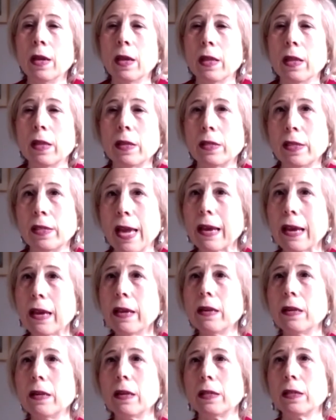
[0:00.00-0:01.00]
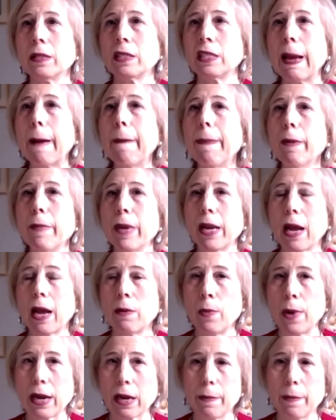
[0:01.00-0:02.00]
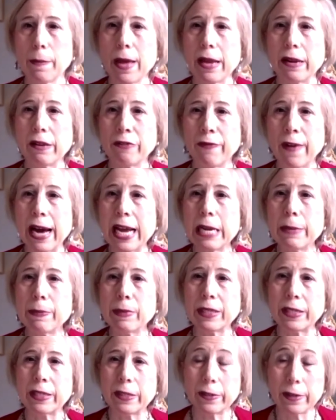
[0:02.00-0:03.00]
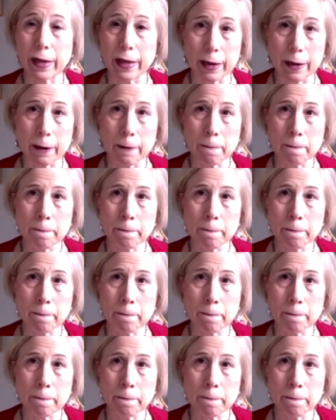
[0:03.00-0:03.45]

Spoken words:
The second supplement I'd recommend is vitamin C.